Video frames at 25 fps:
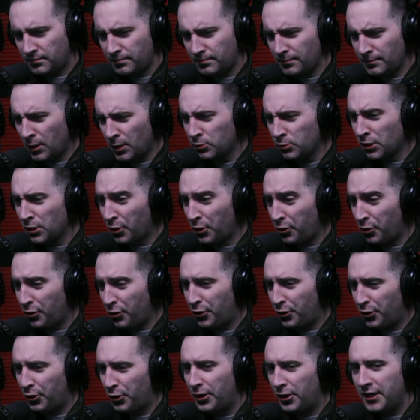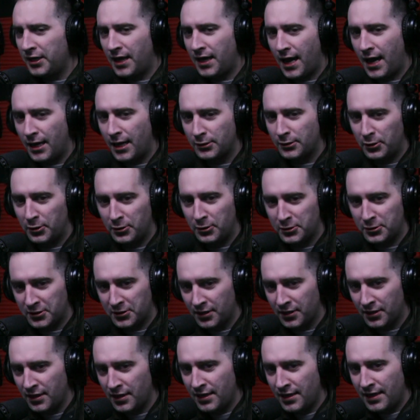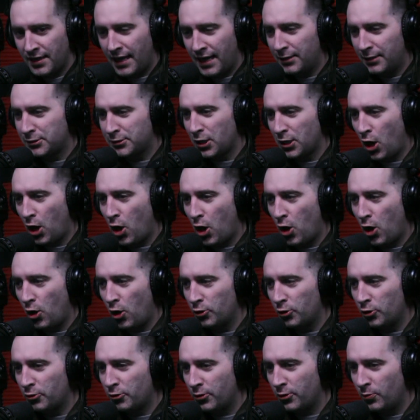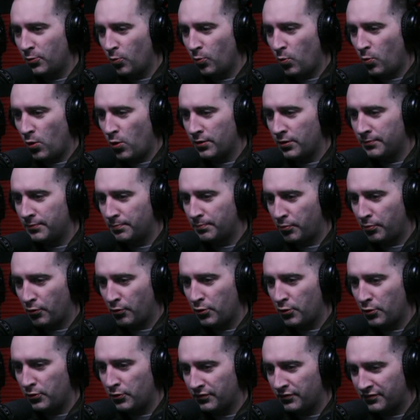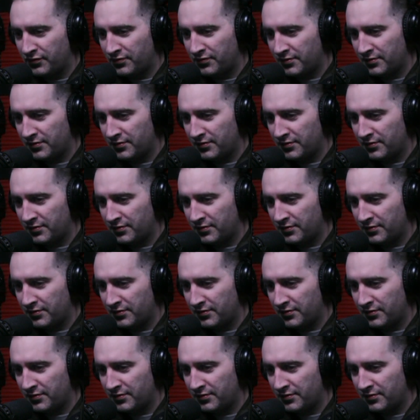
It was like $30, and it's like 101 proof.